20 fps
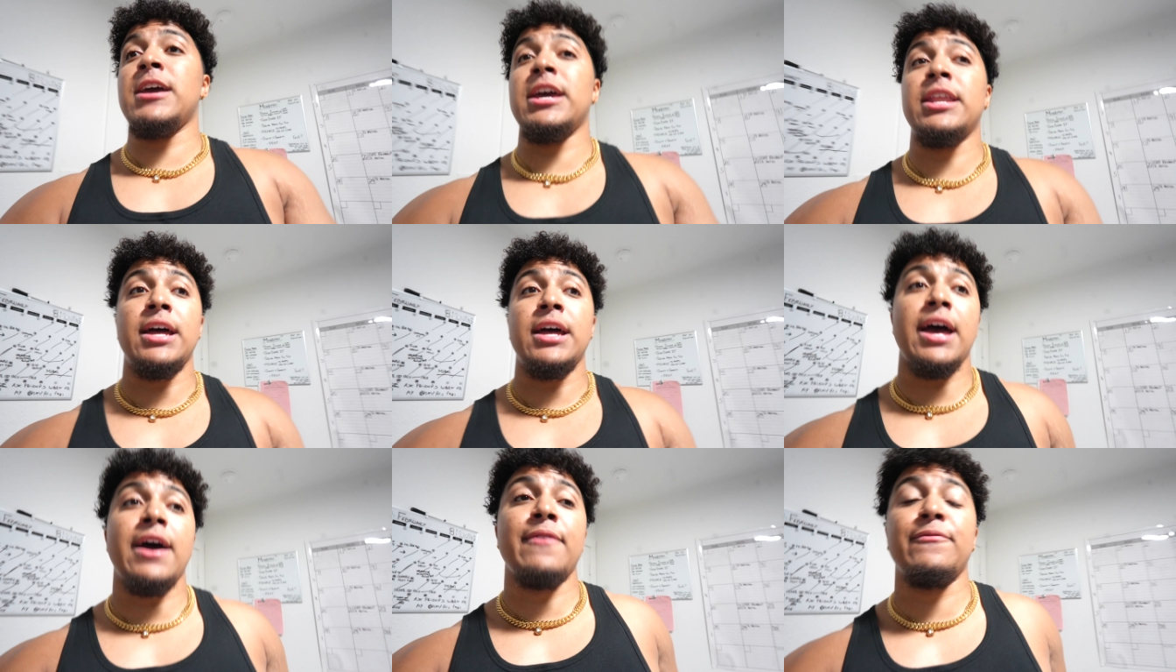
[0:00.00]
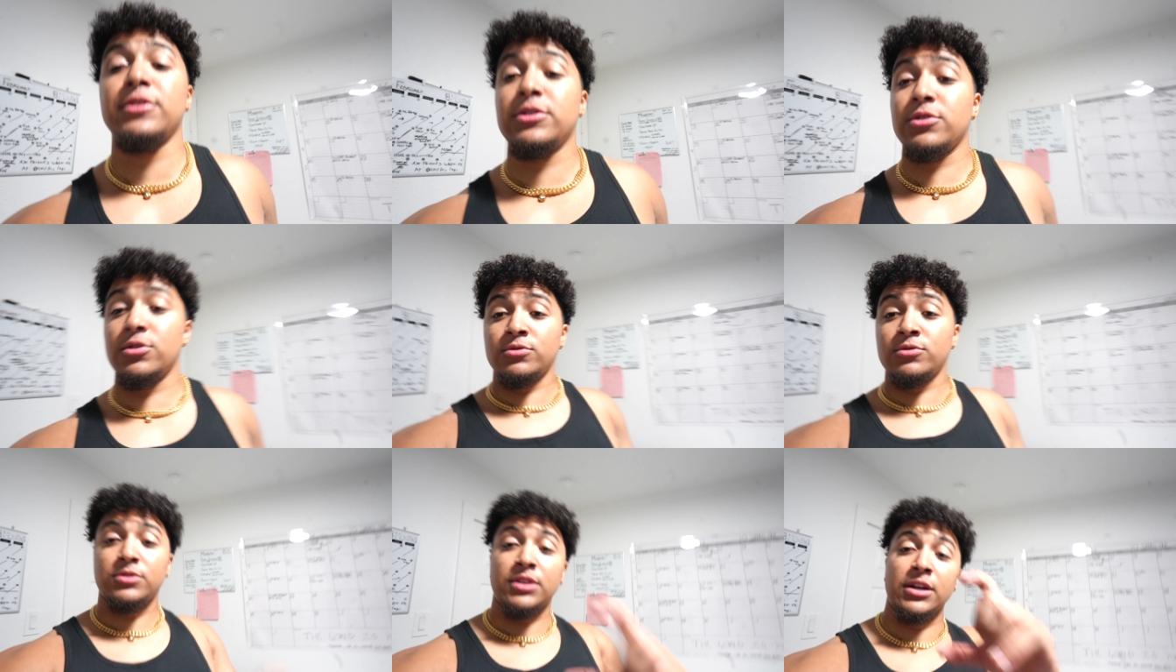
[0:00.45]
And a half a
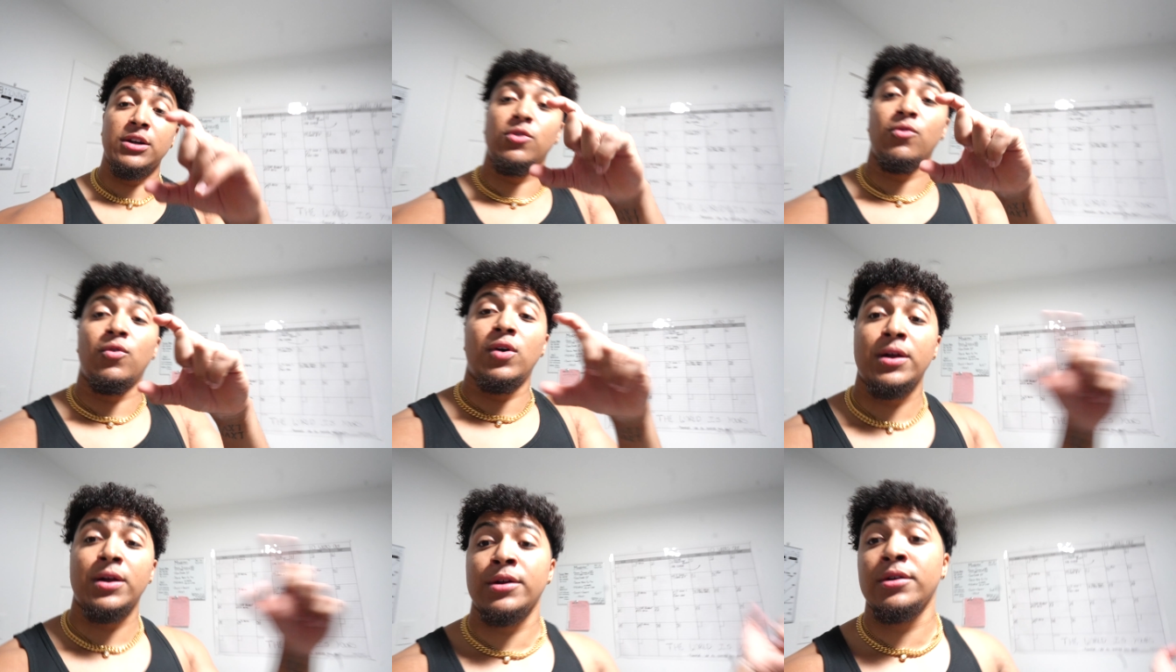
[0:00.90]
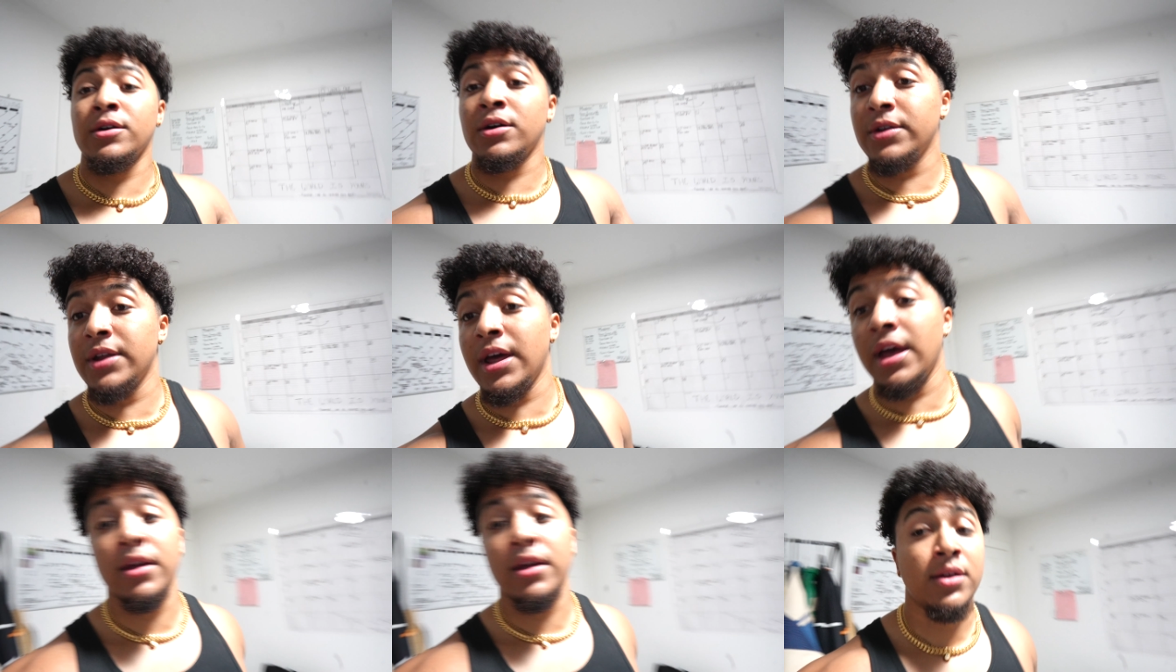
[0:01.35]
little thing of water
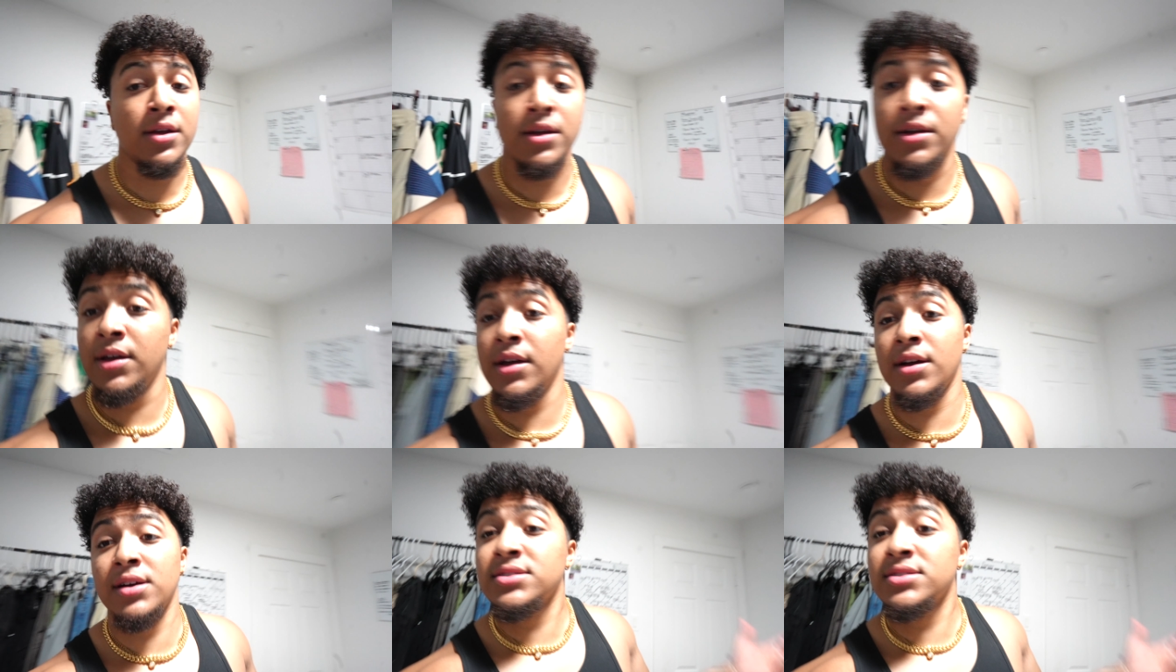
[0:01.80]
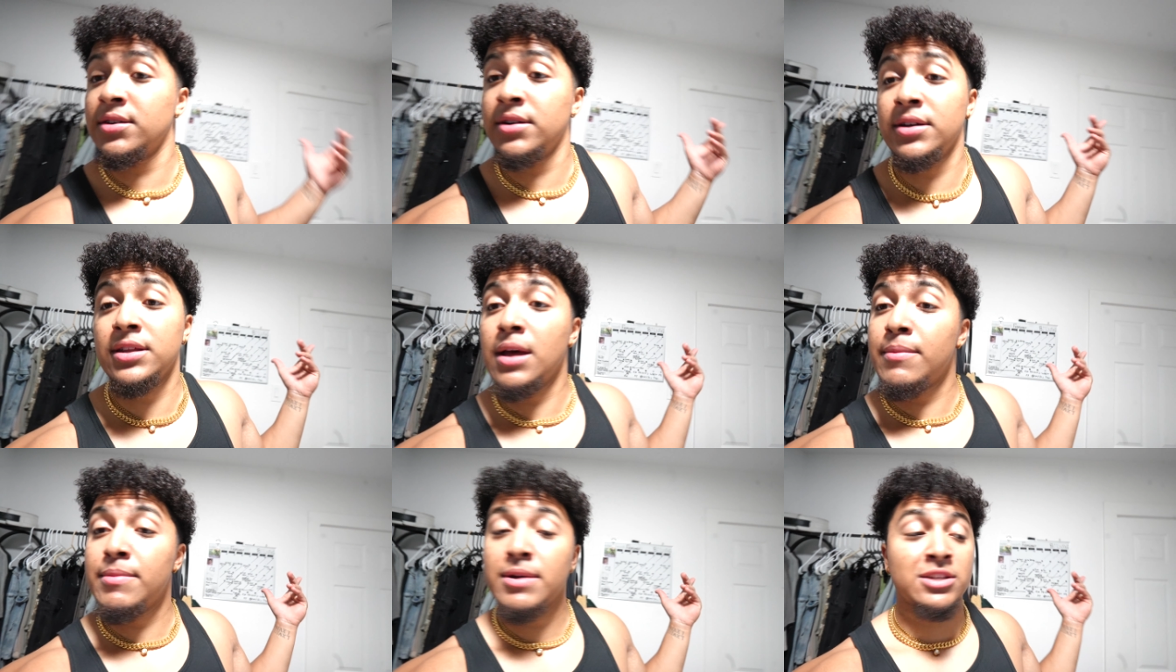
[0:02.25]
all day. I still
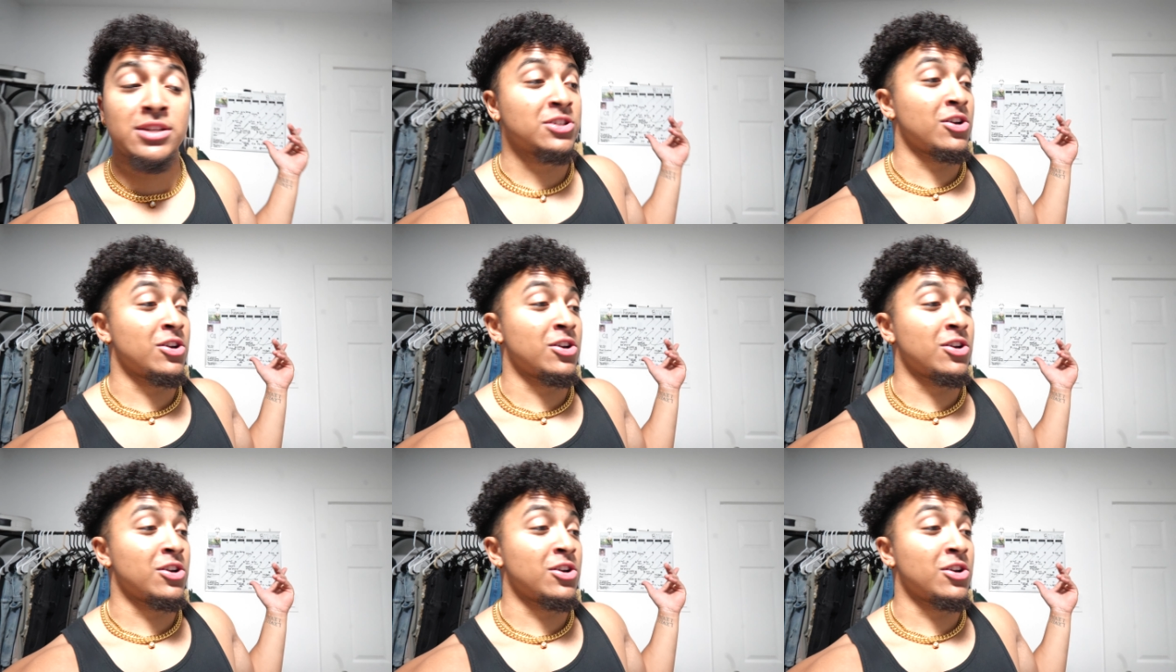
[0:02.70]
hate that bitch.